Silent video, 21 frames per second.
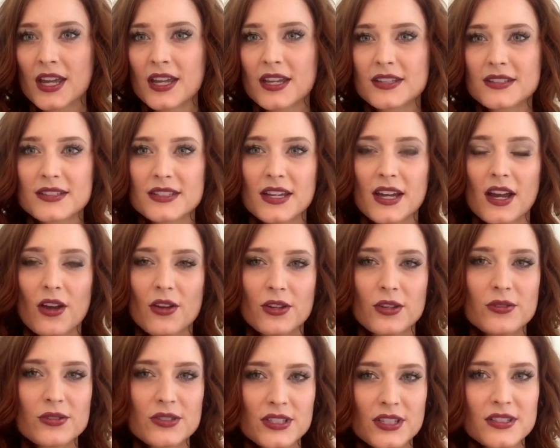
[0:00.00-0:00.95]
is that I'll
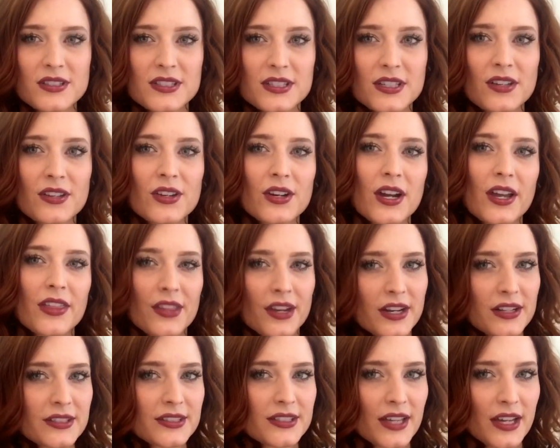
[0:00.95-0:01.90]
use concealer and then
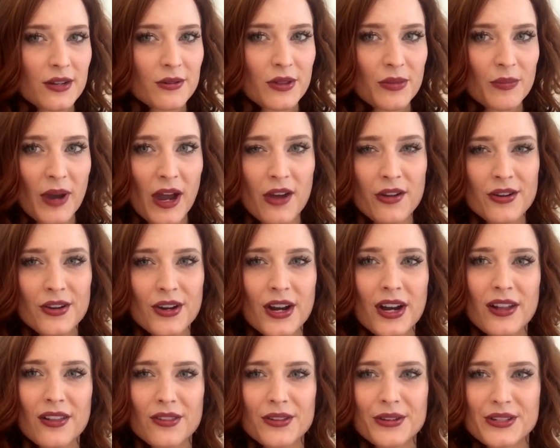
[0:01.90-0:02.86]
I set it with powder
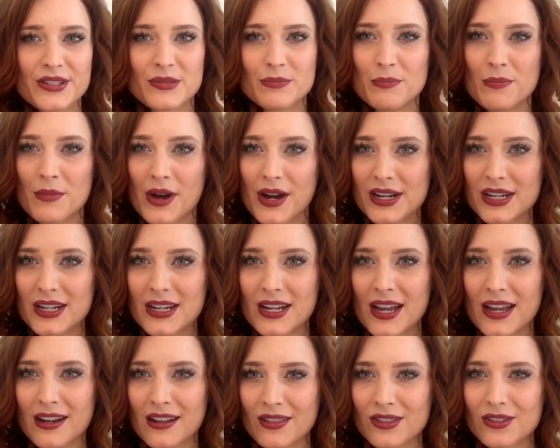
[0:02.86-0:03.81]
and it looks muddy
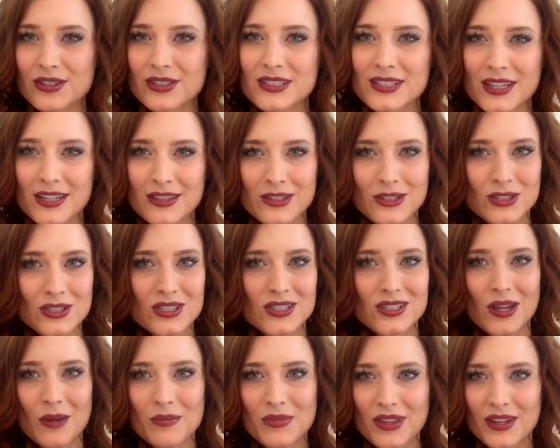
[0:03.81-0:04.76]
and it looks like there's
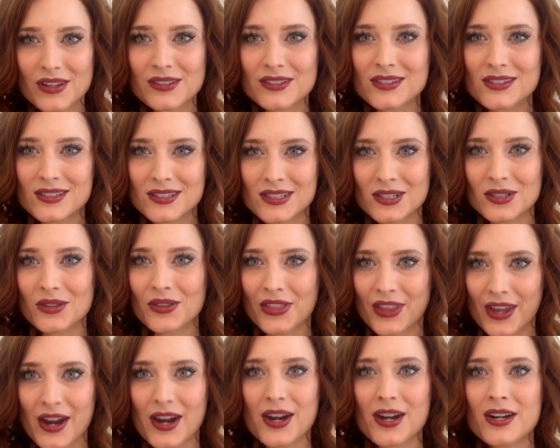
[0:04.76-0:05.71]
something still
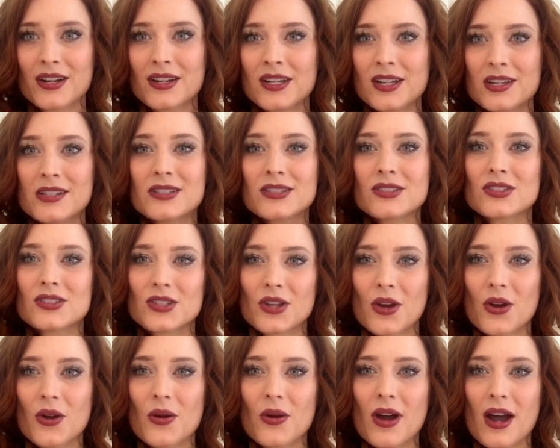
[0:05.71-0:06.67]
there.
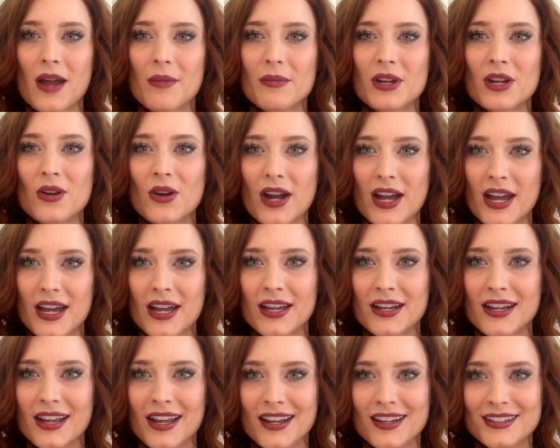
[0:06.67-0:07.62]
So I'm gonna go ahead
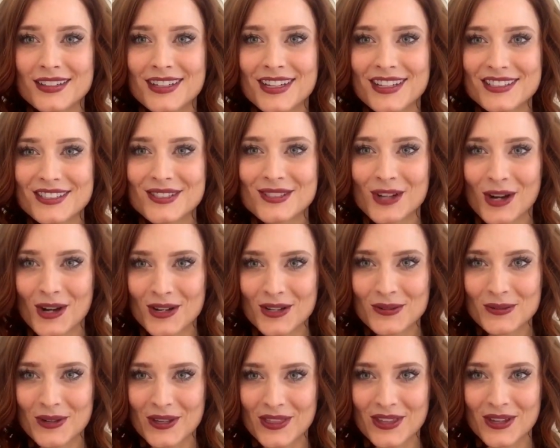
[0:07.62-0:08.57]
and get
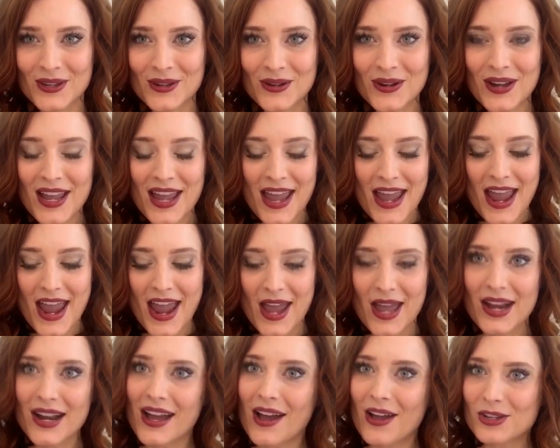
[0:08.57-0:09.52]
started with you
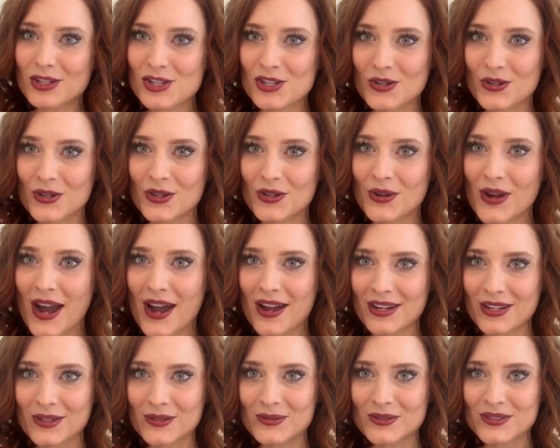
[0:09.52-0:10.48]
and I'll show you how
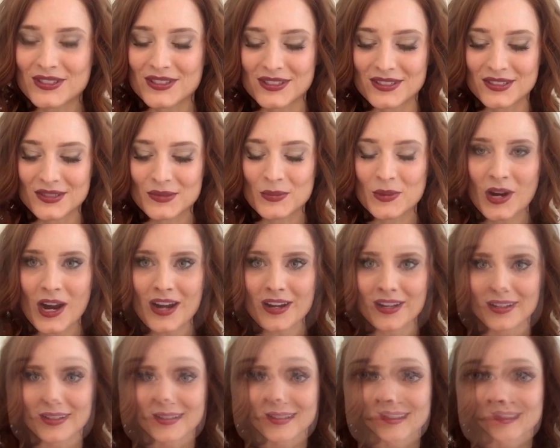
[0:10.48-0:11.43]
to use these
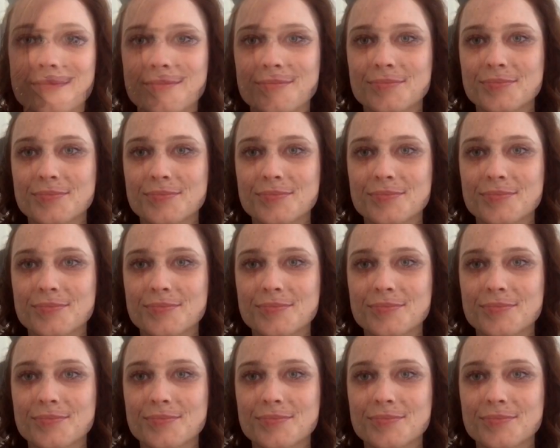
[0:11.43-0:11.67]
products.